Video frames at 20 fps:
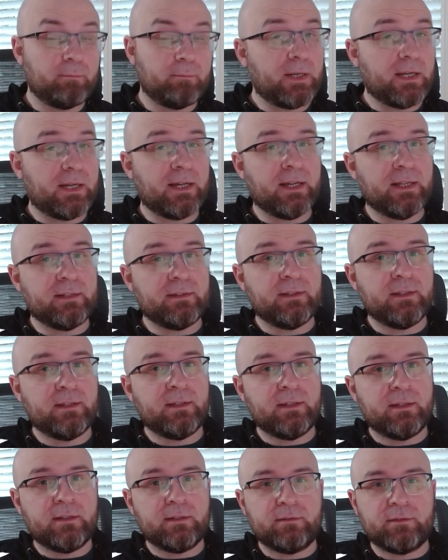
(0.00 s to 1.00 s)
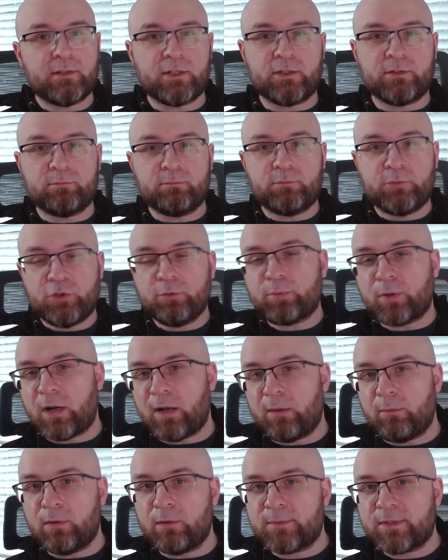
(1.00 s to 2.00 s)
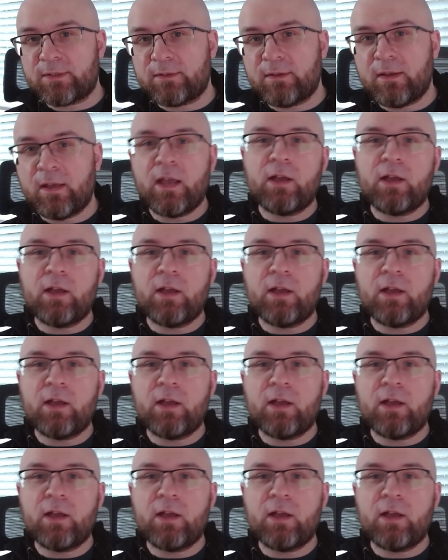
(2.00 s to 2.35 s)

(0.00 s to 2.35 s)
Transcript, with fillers: but there are two problems.